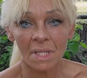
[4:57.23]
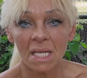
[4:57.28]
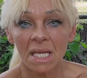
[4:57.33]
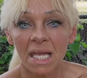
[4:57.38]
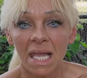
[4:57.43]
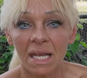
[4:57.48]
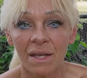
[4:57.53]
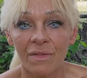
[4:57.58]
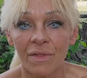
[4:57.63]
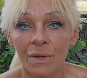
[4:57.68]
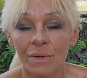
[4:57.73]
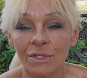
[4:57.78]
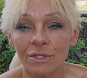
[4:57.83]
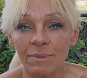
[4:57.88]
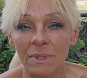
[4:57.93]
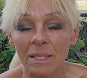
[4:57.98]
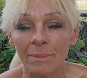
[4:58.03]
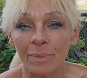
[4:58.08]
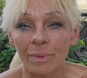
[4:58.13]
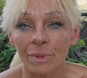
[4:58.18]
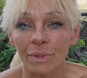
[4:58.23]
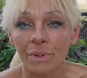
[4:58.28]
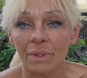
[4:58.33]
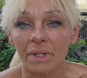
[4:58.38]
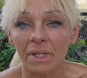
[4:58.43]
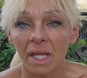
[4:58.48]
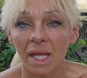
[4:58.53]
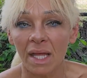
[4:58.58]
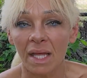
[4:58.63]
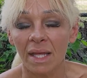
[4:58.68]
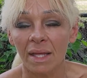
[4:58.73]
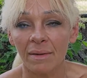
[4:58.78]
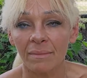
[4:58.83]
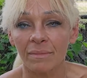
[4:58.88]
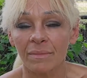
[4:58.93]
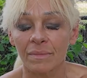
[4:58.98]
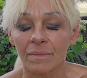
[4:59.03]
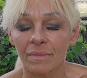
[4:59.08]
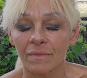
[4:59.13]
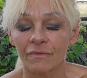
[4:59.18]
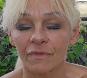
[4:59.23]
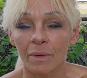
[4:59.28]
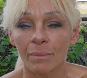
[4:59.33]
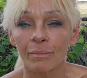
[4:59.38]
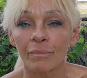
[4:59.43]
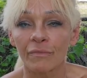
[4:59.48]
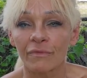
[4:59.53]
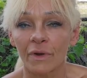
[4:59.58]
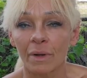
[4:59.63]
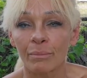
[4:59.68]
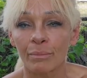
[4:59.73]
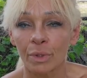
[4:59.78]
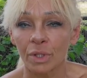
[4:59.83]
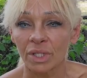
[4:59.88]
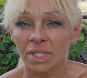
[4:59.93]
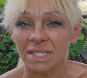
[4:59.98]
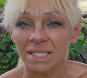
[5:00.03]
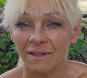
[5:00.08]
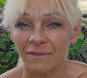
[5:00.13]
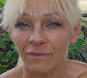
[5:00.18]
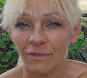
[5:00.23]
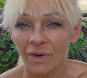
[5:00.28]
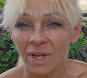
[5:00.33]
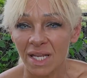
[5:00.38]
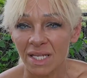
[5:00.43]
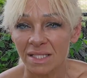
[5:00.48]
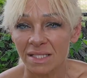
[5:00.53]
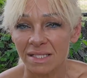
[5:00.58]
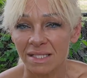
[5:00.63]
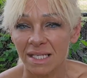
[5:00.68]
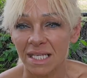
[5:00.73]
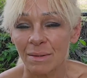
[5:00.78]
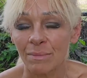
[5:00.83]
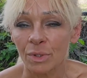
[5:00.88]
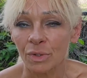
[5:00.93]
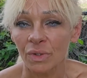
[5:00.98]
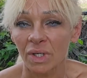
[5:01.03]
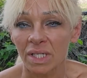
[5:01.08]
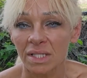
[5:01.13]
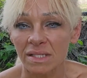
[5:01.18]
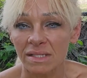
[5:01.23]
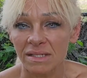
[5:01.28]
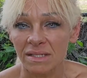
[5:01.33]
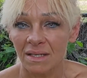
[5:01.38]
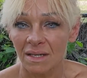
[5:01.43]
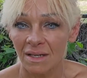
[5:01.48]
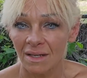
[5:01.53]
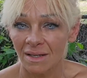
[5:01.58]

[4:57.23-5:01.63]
And those people from Burgundy, France, immigrants,